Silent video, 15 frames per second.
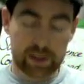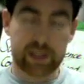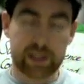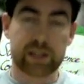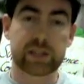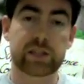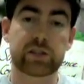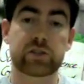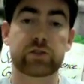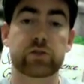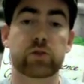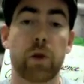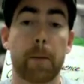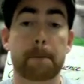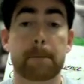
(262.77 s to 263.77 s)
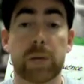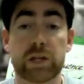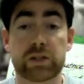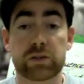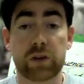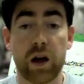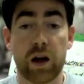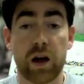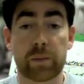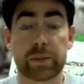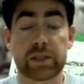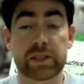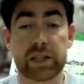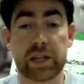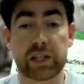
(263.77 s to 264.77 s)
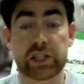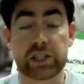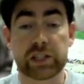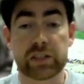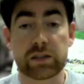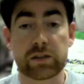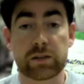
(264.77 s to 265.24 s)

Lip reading: leads to muscle compensation,